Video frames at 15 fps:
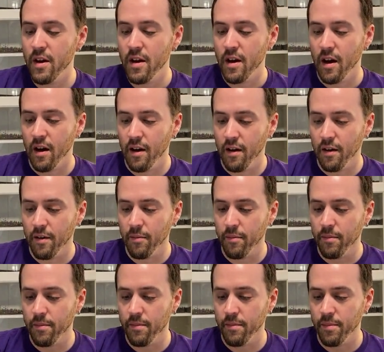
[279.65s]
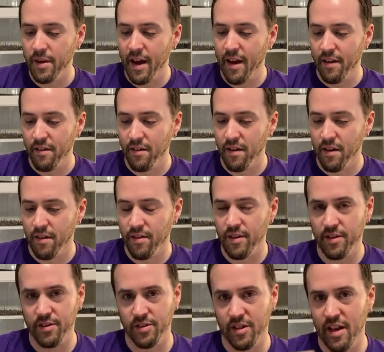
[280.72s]
But yeah, this
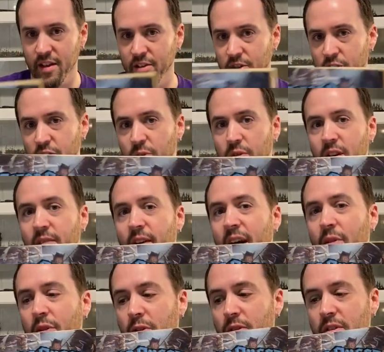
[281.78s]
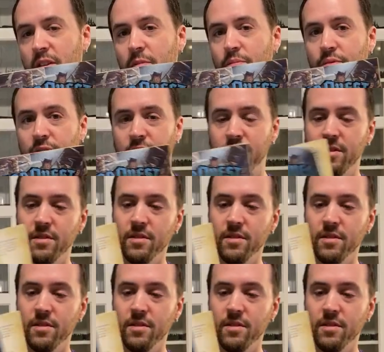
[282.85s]
is kind of just showing off how it'll look in print